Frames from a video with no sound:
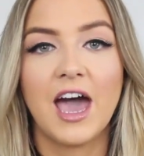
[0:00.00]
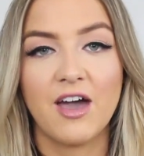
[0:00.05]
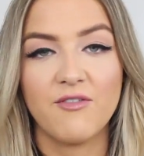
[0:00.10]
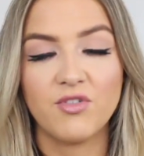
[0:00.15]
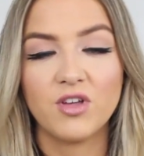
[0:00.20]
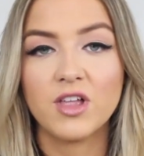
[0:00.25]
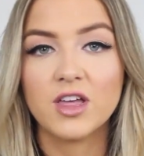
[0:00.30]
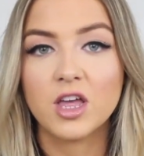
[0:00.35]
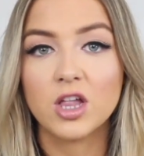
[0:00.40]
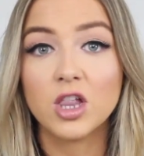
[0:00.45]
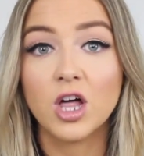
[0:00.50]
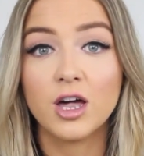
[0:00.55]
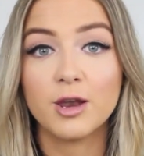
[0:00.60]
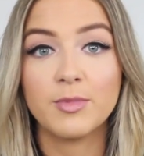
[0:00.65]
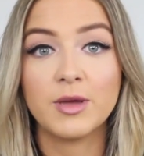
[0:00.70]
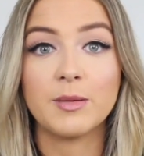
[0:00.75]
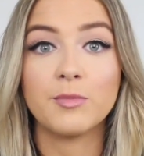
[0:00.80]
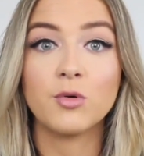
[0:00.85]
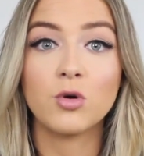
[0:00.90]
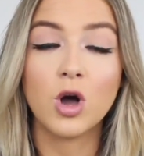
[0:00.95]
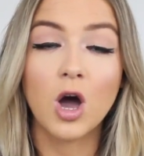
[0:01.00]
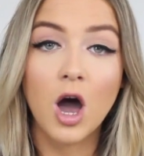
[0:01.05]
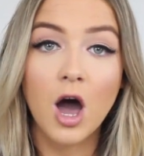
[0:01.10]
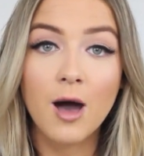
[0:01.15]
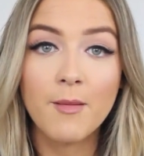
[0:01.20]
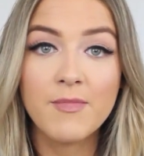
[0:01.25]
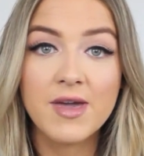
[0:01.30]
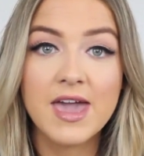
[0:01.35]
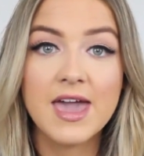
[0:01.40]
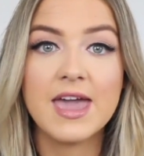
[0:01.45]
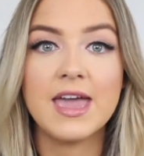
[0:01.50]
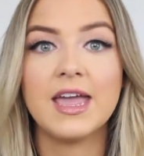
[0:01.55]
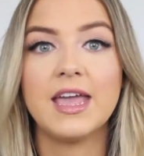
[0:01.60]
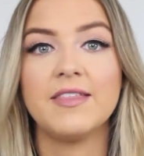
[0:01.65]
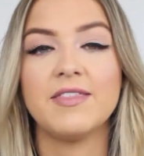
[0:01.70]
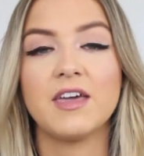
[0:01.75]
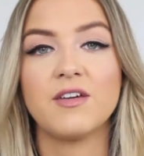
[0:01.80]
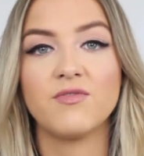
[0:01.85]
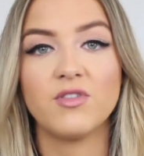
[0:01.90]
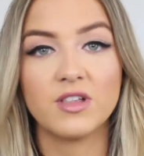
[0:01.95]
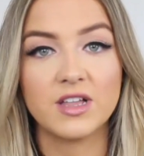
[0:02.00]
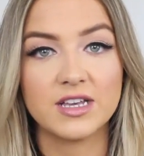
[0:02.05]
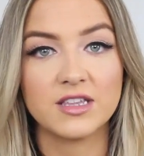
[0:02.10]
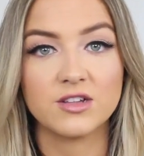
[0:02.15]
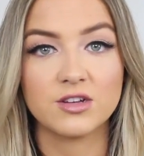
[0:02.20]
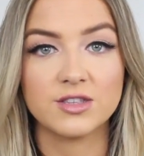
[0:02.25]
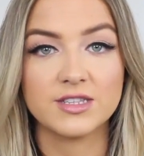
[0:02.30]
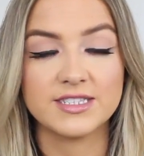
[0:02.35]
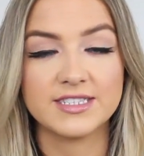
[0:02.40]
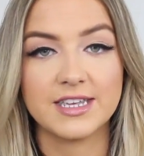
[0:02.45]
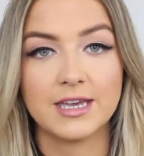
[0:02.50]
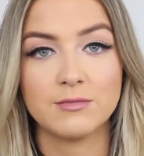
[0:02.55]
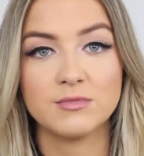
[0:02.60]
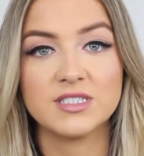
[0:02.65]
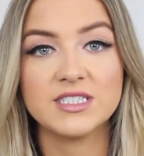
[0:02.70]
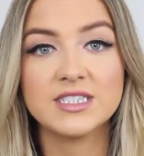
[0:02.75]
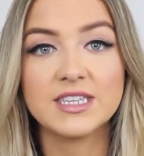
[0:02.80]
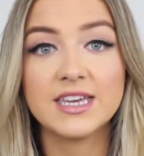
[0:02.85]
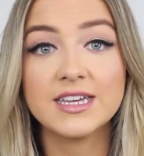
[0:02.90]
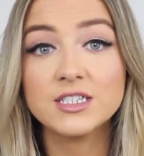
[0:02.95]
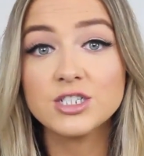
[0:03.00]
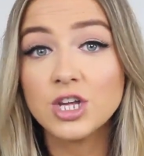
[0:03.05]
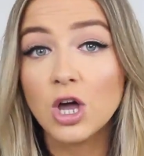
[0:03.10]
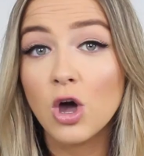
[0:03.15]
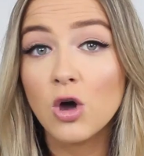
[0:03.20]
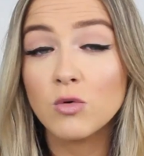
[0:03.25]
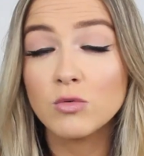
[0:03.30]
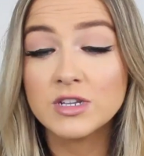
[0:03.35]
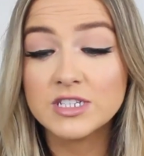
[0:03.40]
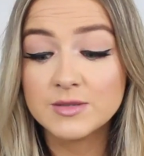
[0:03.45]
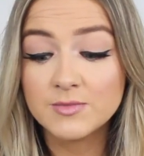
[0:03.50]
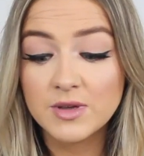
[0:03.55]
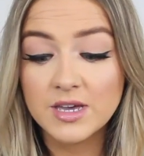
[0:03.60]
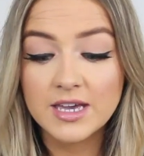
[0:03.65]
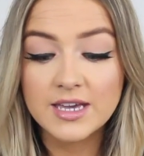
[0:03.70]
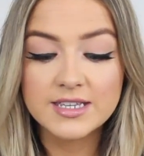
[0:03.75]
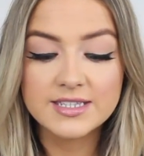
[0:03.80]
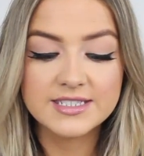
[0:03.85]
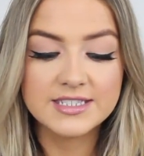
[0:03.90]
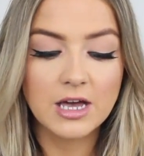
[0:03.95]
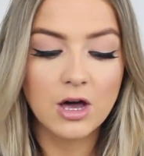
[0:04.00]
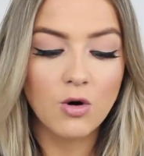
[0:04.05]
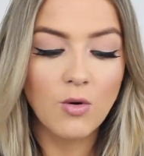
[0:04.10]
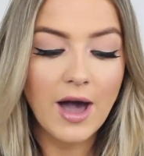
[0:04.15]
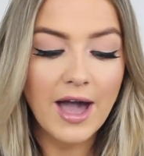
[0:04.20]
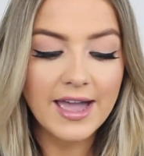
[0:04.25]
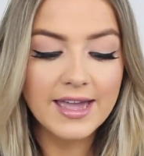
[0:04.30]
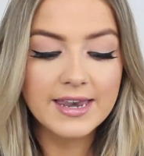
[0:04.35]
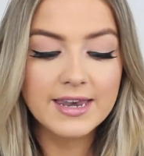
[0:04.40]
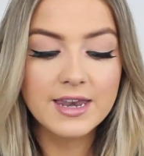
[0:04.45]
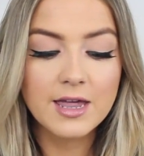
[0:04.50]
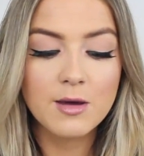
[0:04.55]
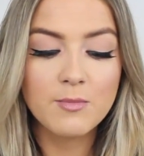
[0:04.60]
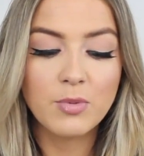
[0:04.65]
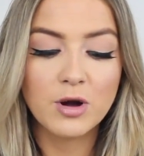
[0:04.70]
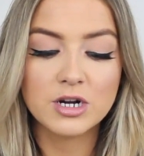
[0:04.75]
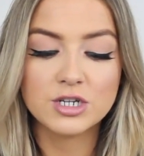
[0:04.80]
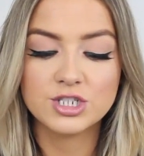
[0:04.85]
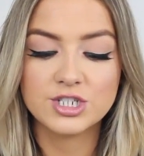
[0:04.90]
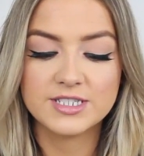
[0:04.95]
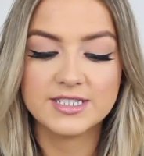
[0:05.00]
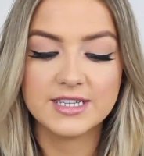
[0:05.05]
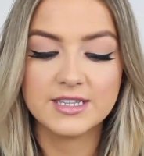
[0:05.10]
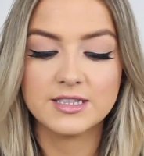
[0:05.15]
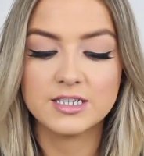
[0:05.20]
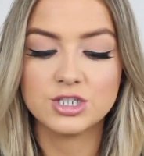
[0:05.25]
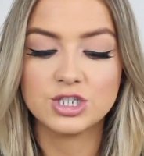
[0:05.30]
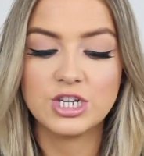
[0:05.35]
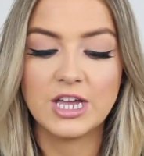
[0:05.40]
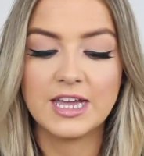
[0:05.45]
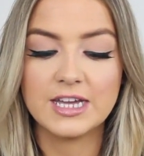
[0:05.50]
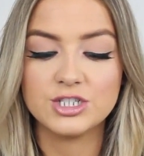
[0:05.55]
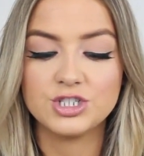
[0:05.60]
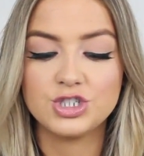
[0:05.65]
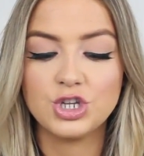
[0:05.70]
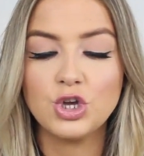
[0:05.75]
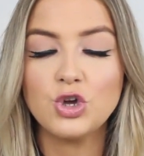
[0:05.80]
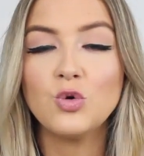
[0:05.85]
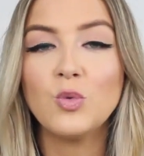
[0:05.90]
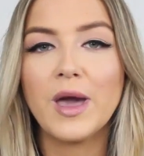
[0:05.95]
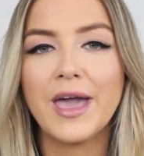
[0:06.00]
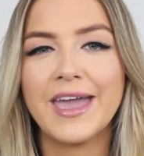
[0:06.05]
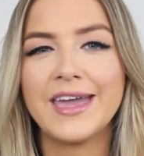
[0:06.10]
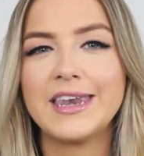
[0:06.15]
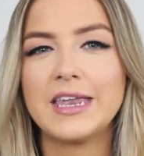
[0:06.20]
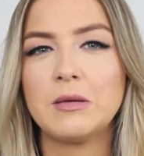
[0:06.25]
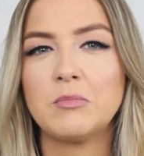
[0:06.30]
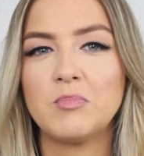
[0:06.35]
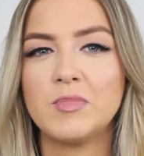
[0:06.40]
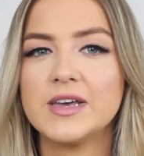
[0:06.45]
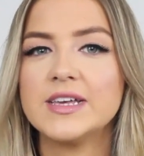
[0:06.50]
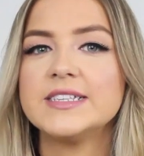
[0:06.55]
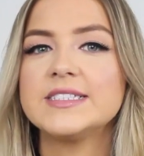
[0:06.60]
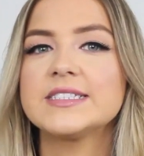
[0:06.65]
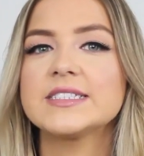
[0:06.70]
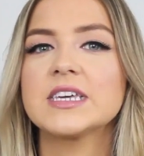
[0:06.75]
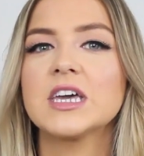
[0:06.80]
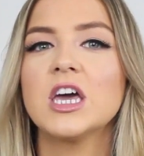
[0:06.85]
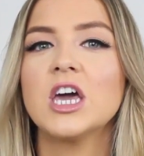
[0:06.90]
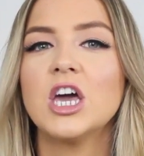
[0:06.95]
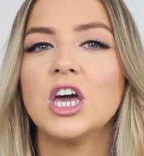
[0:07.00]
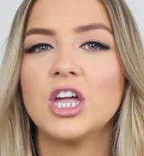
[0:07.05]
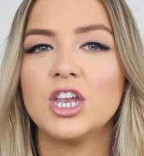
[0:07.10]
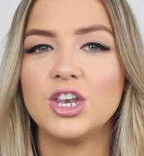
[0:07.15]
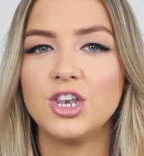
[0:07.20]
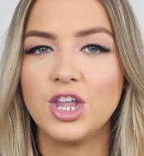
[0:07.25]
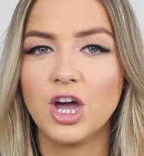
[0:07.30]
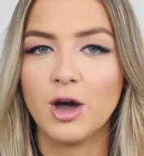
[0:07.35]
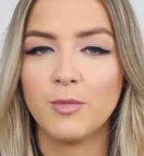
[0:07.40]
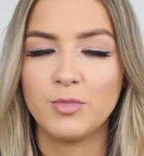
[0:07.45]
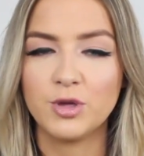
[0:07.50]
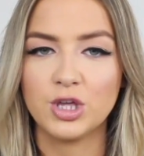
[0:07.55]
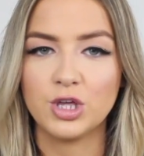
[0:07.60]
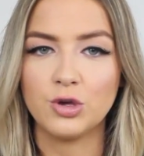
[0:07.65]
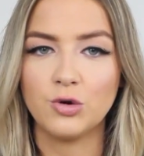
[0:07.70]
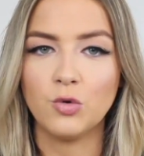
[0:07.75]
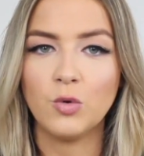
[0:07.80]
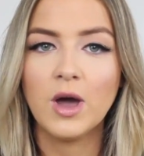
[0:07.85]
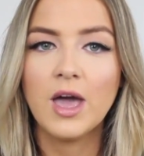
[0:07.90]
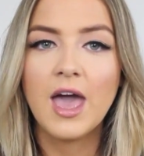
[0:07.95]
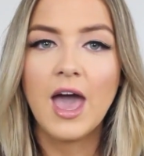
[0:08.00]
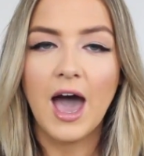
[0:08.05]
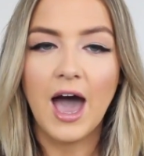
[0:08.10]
I feel like a lot of people comment and they feel like they're the same skin tone as me. So I ended up purchasing the shade 280 Bisque W,